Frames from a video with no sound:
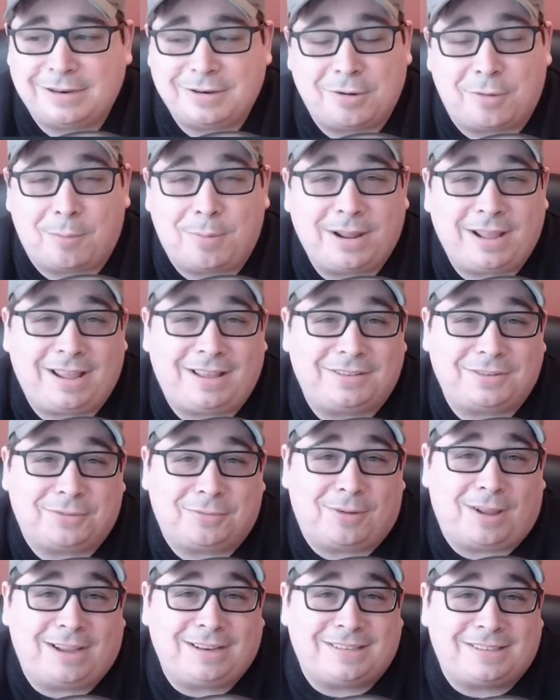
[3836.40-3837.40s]
nobody has a
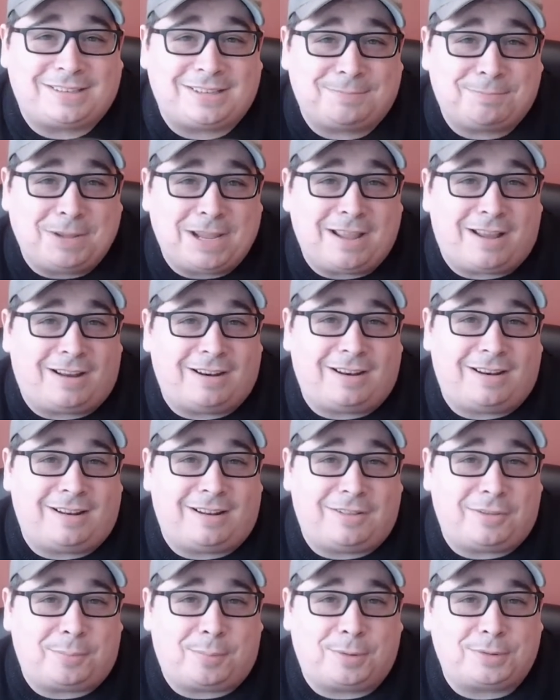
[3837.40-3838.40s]
right to be on
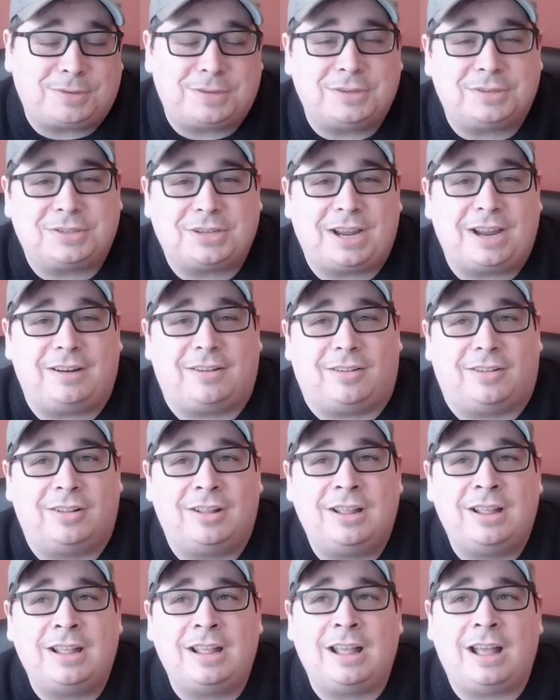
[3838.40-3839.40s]
another person's channel.
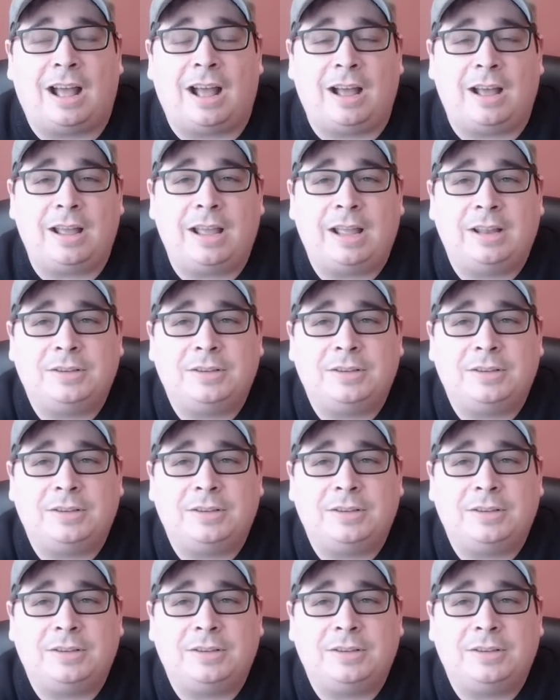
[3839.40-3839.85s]
Uh,